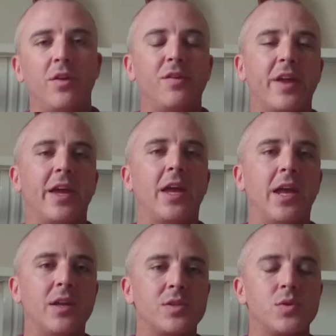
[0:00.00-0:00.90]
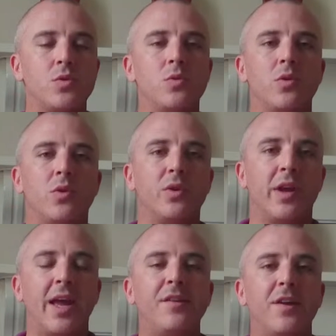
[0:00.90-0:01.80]
use a tool called an
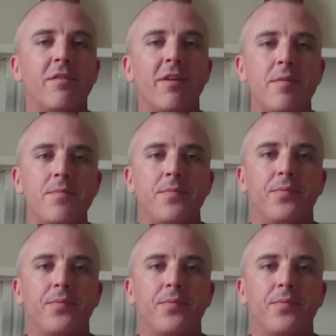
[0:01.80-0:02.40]
ACFM,